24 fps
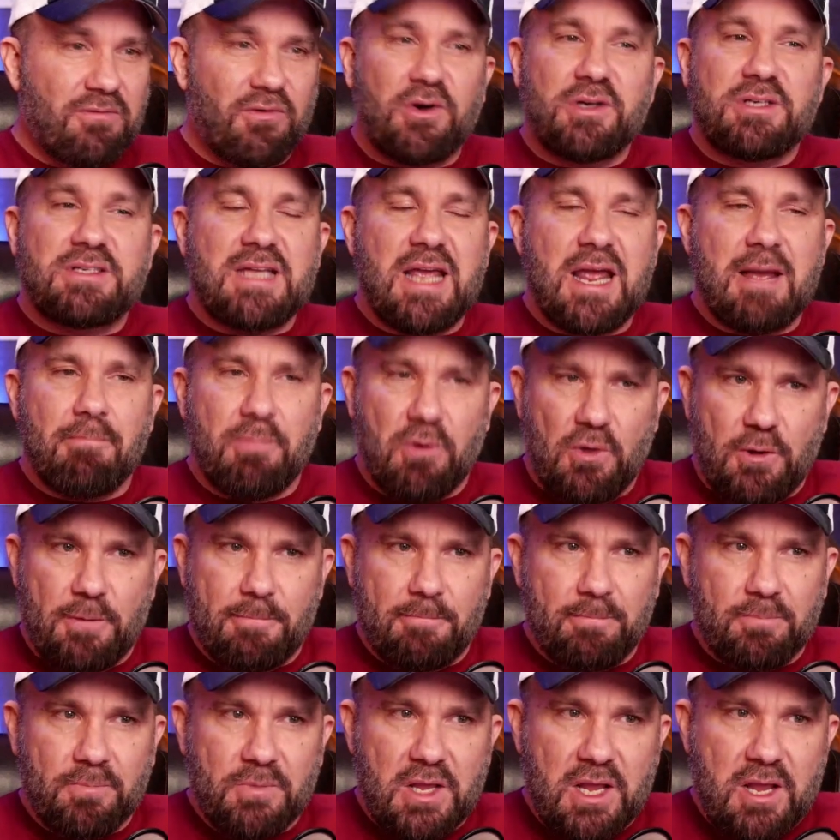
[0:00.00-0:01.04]
For
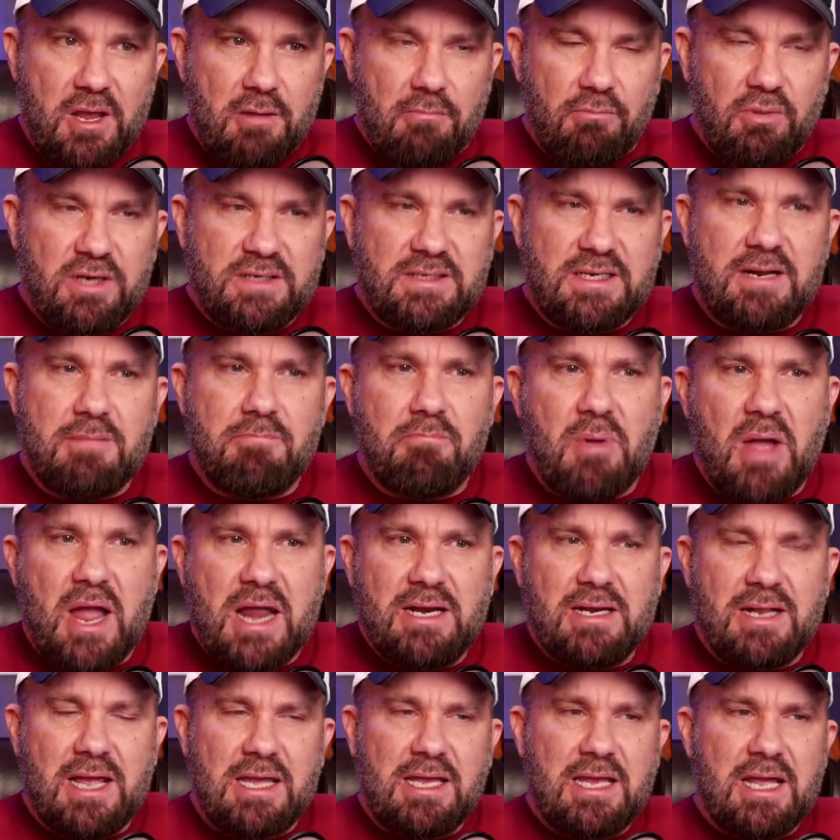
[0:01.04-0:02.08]
example, President
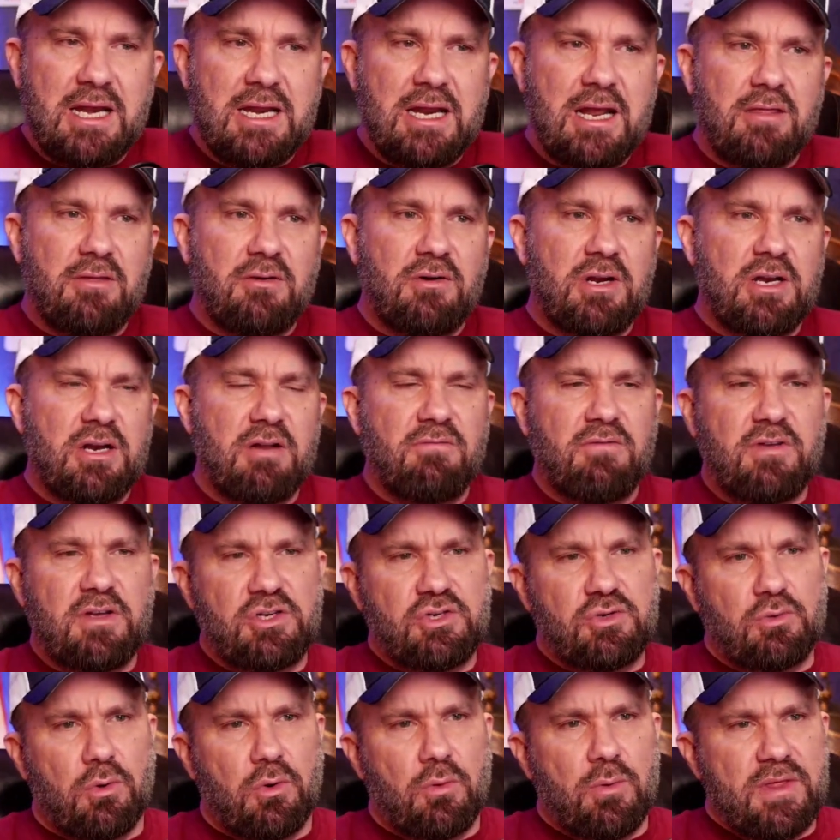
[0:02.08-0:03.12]
Biden, like any other
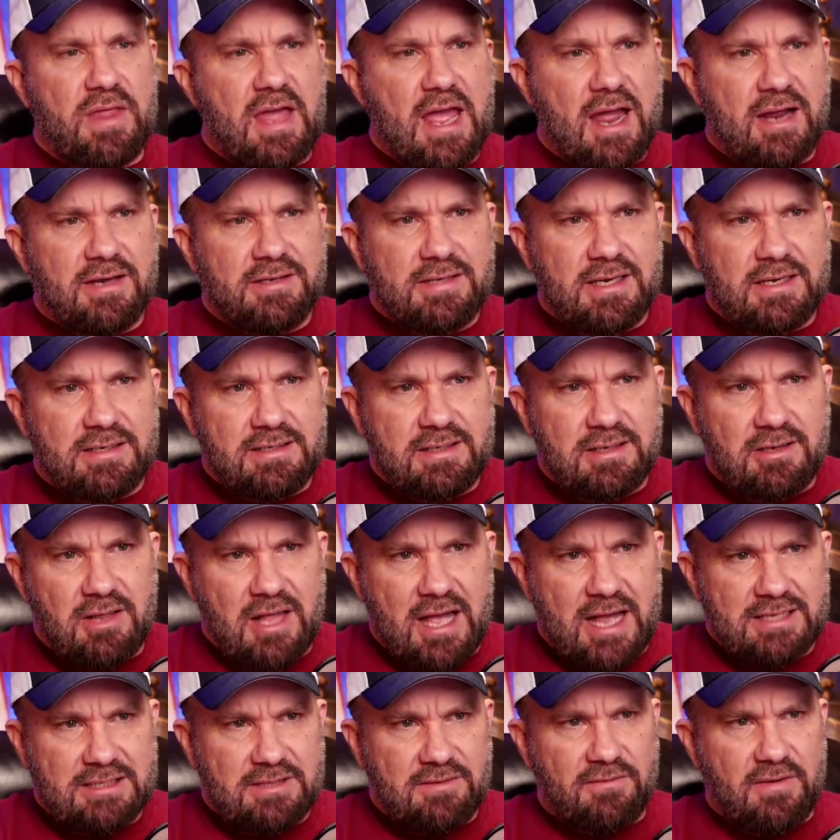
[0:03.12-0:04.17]
individual with access to
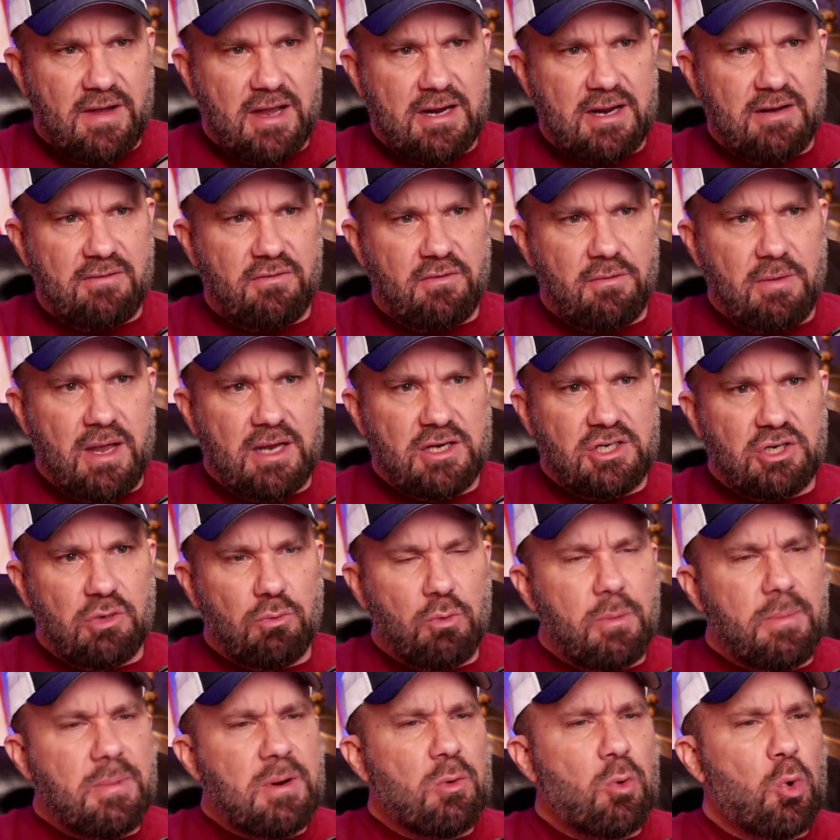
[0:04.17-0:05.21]
classified
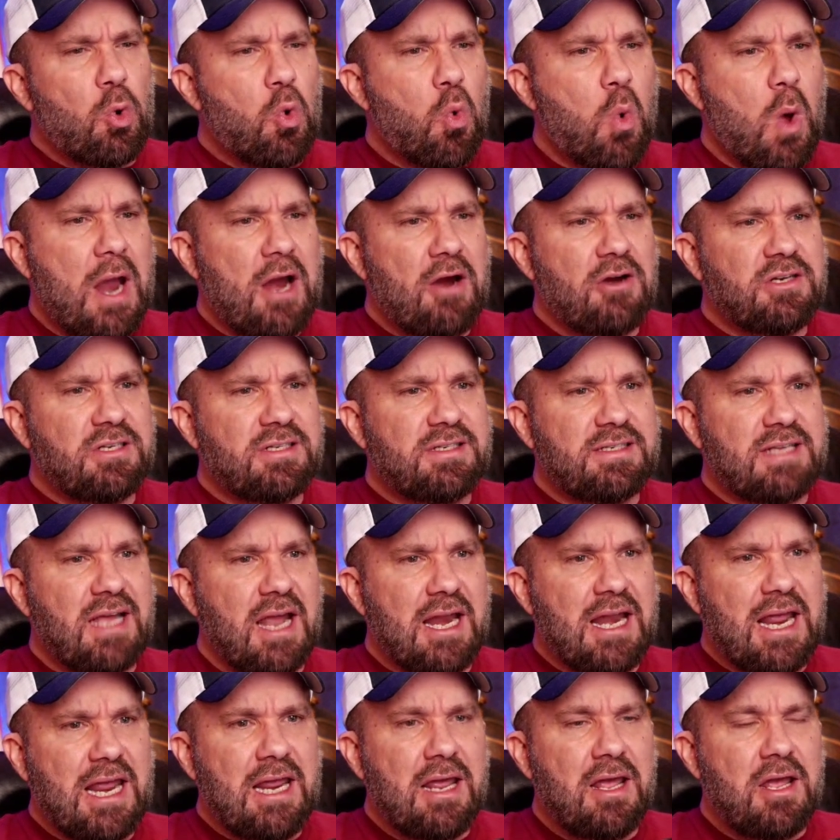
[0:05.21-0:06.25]
information, would be required to
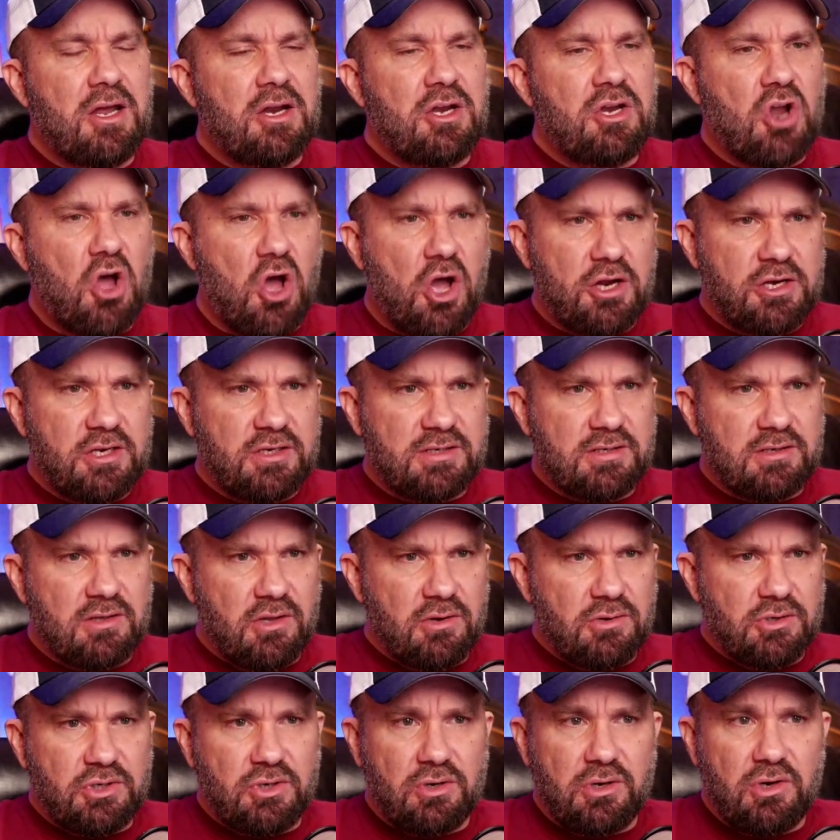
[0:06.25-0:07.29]
sign a
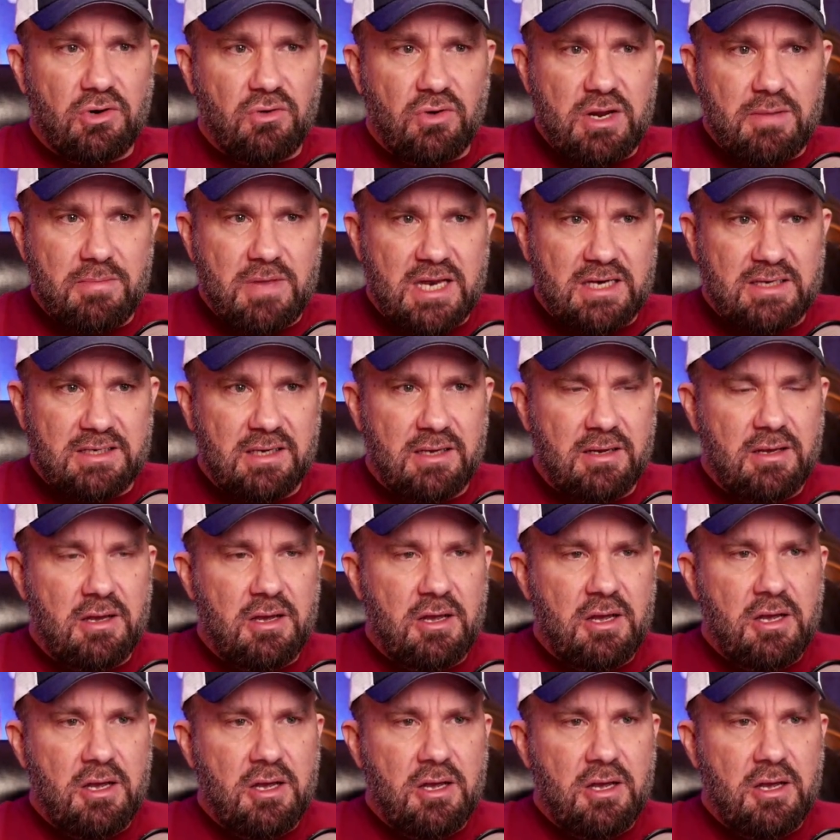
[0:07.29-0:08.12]
non-disclosure agreement,